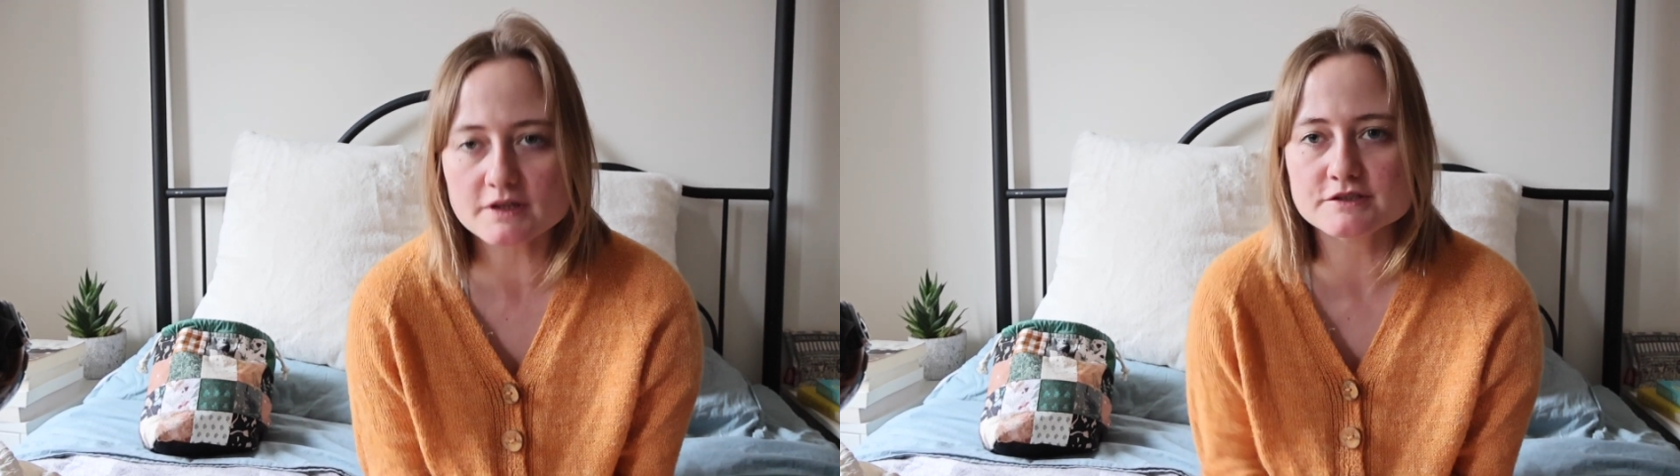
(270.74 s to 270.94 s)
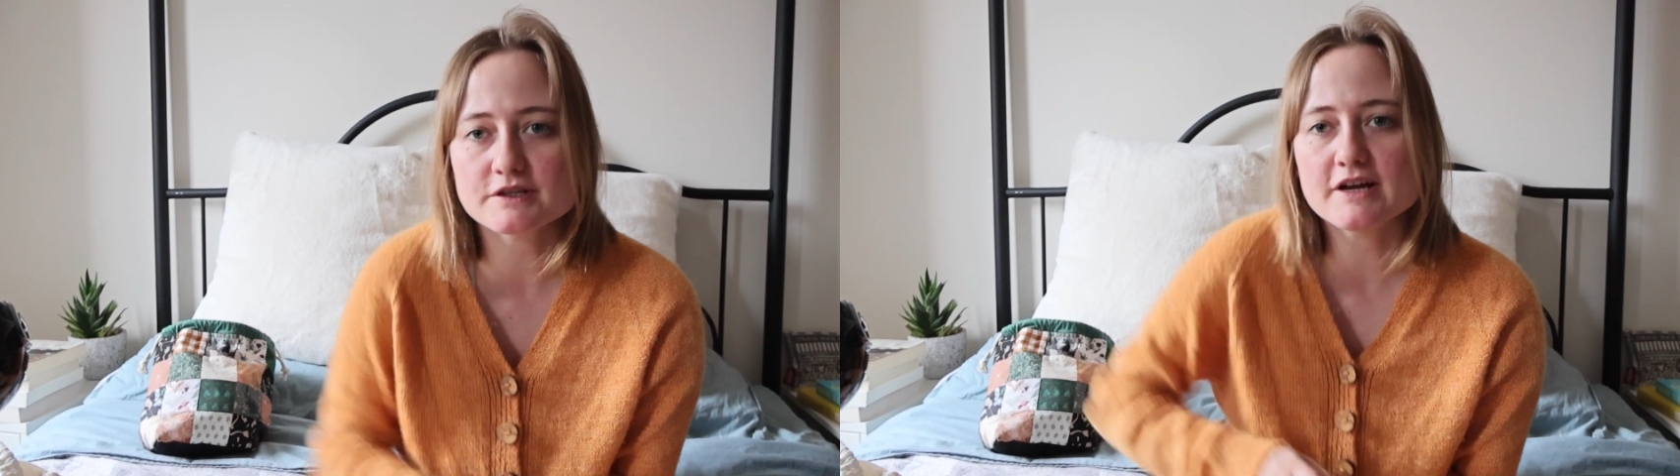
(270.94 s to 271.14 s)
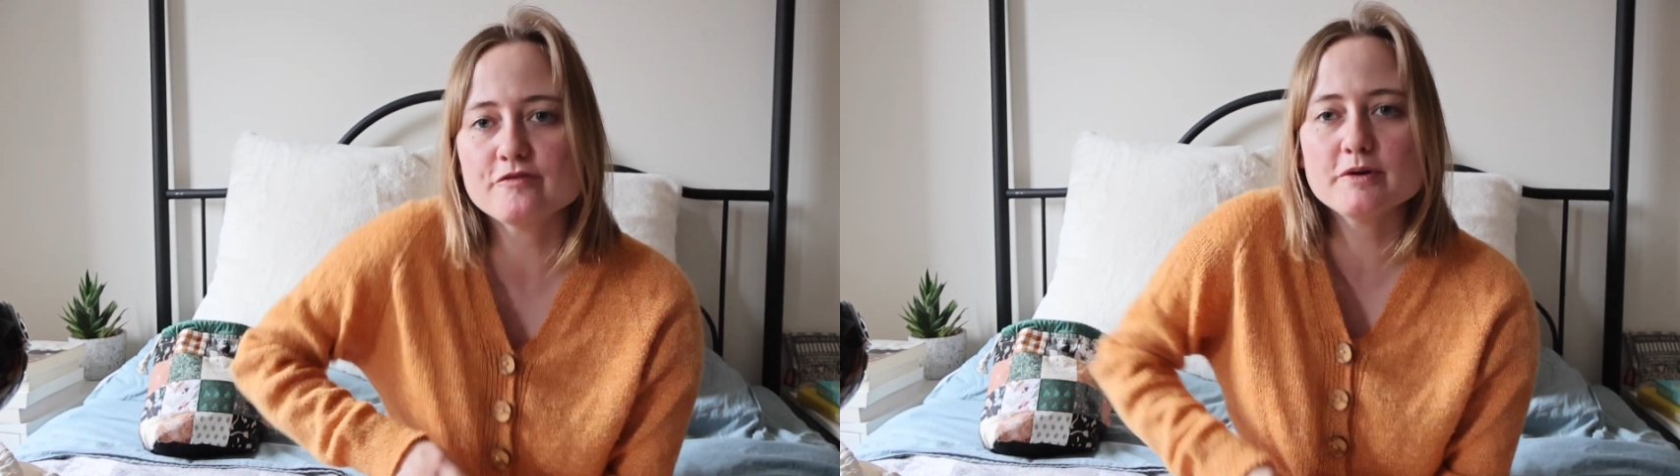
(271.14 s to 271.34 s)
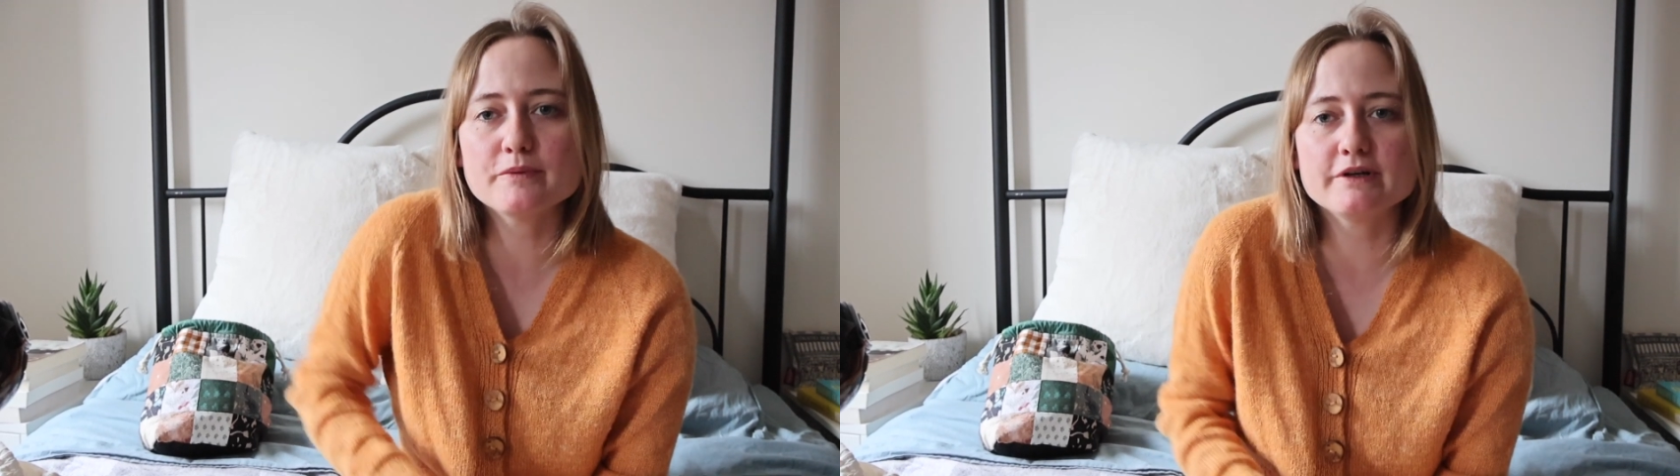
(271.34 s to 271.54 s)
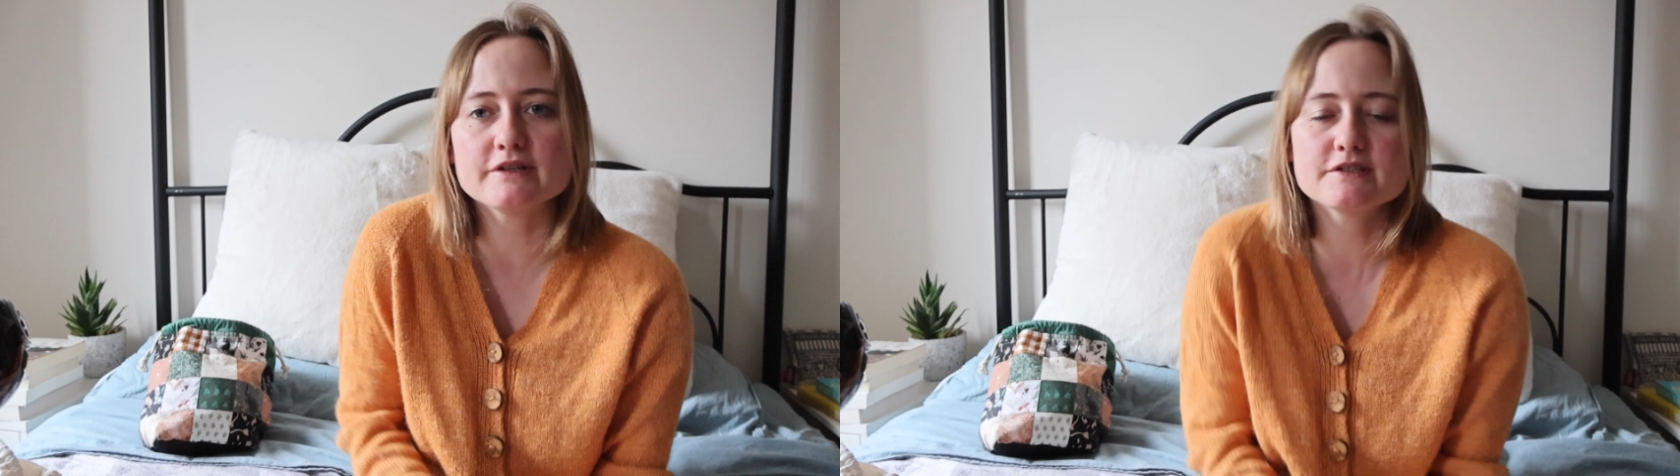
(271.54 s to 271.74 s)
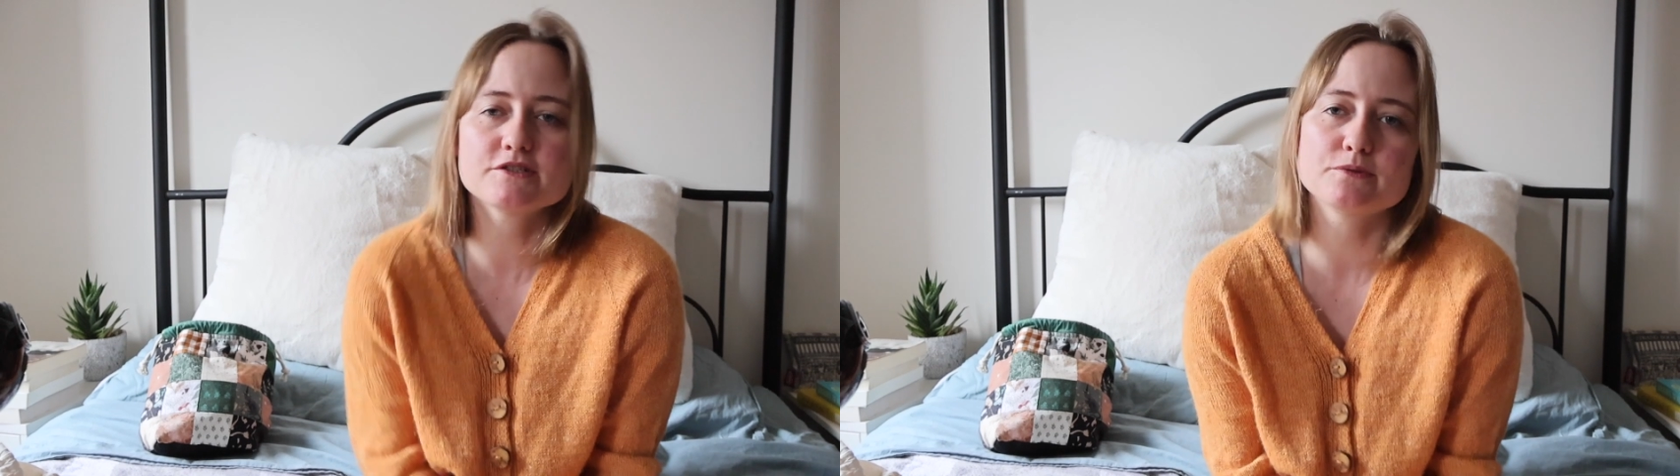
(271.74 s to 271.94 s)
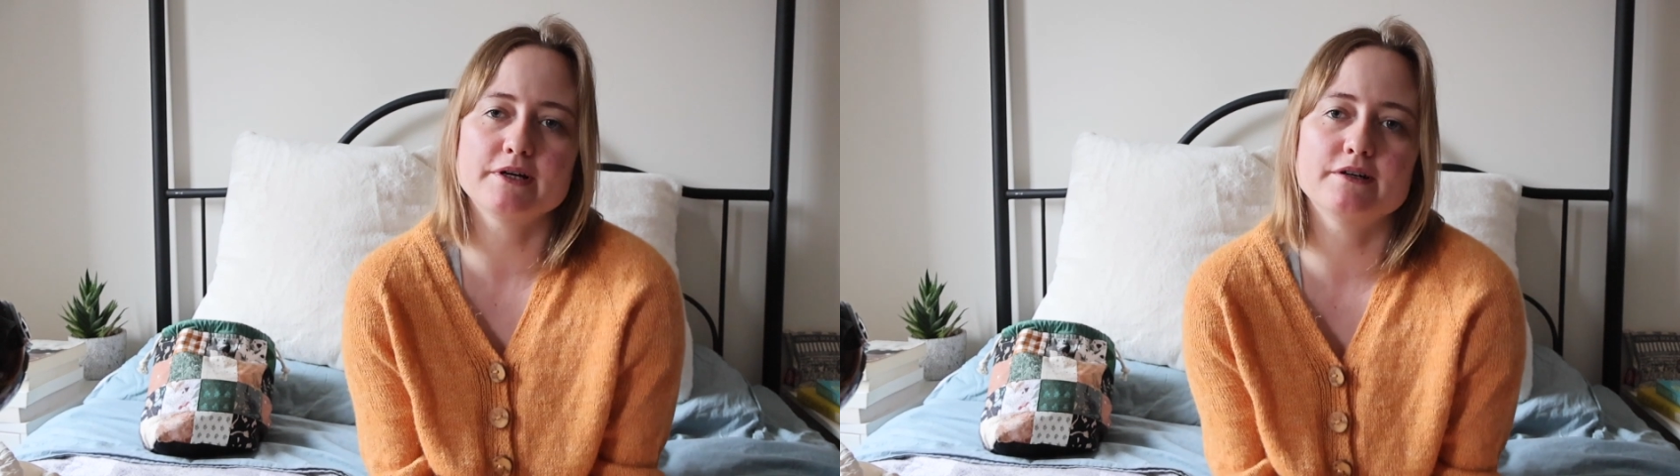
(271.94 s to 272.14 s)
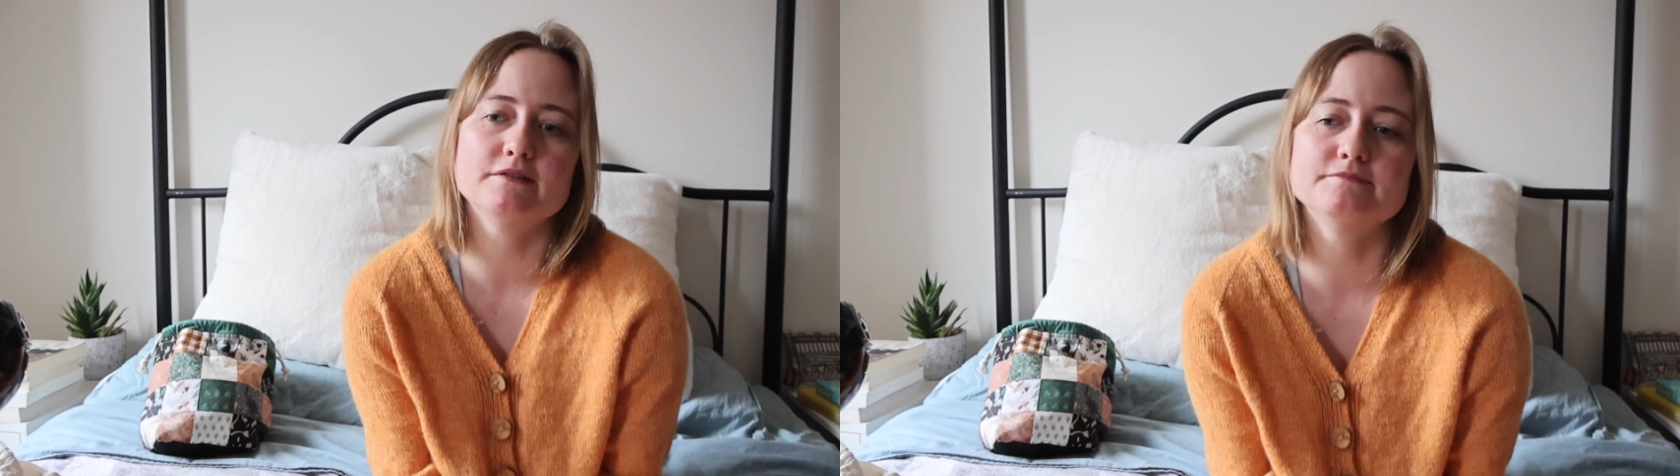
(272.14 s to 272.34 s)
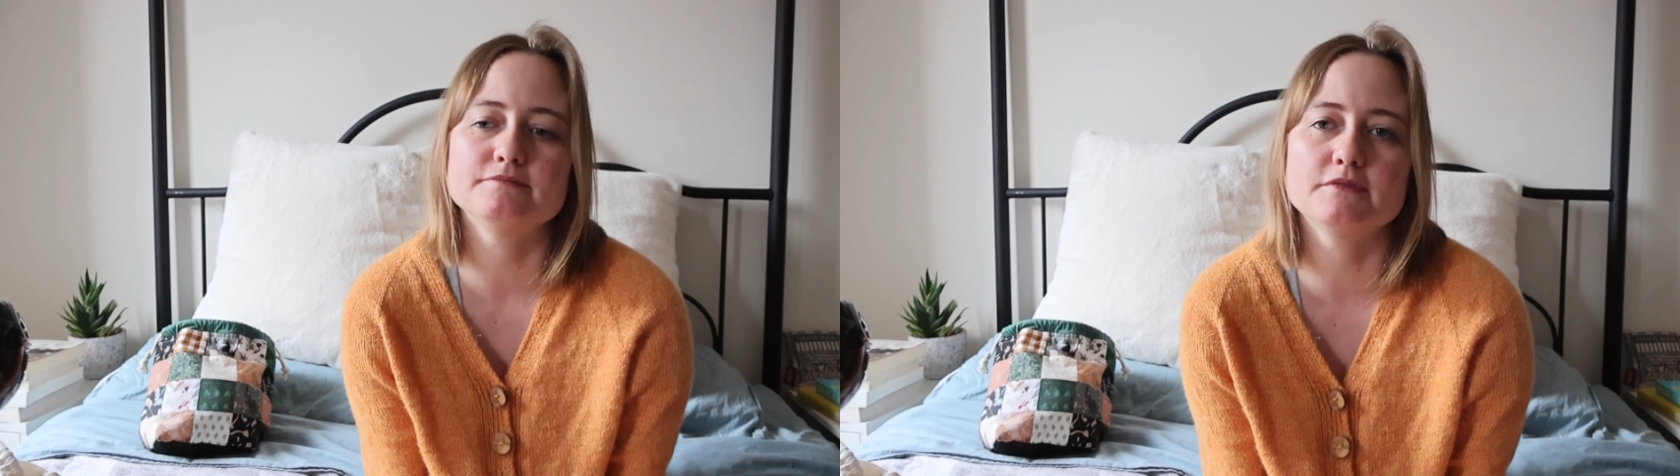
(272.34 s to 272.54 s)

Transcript: So yeah, I've been wearing this sweater